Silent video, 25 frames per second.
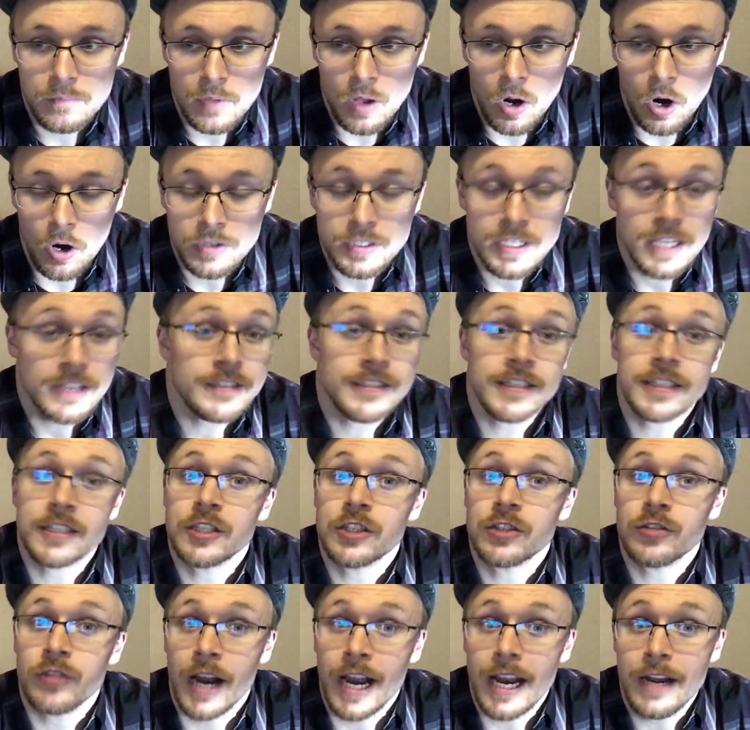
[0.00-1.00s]
artistic
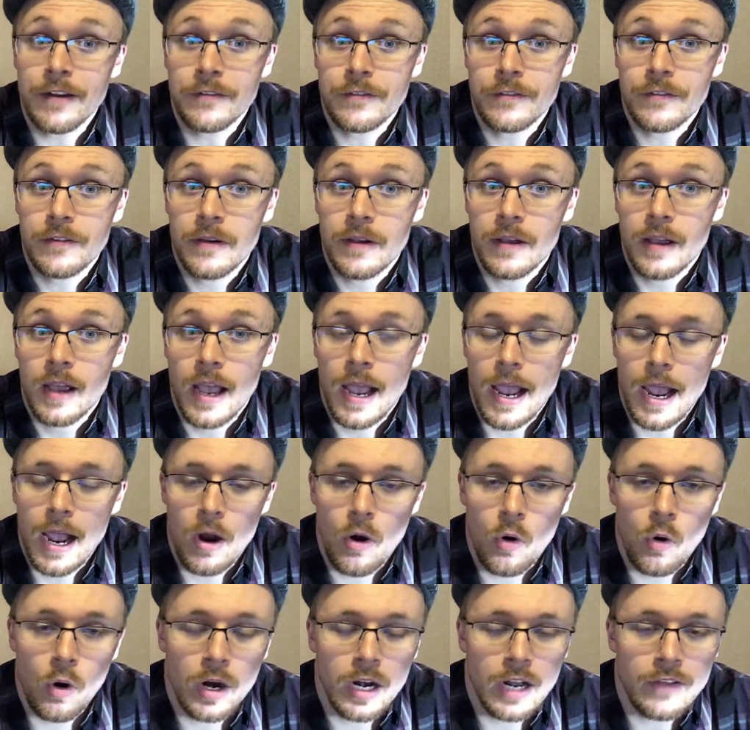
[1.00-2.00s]
strength,
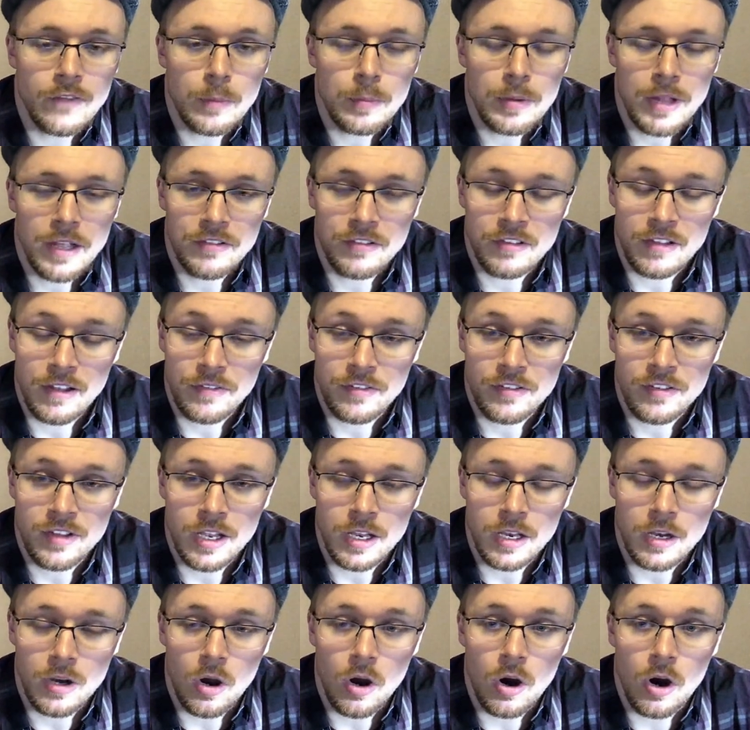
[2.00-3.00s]
or in other places I've
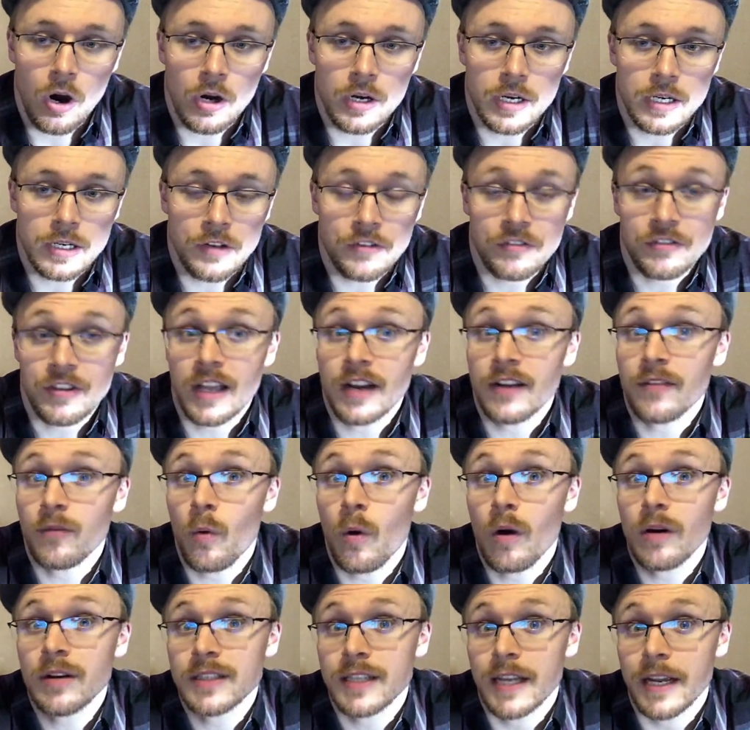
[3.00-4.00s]
seen art in a state of
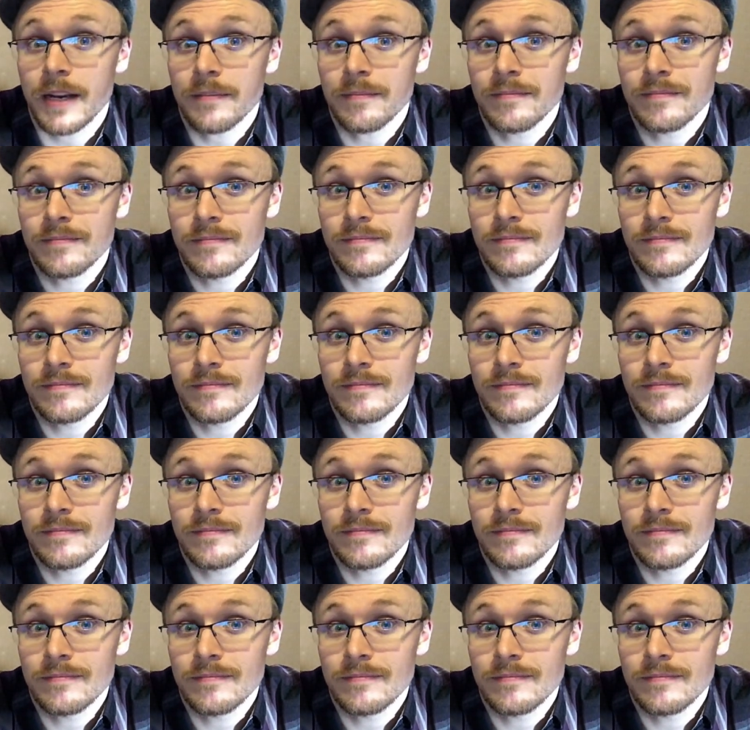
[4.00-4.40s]
wanting.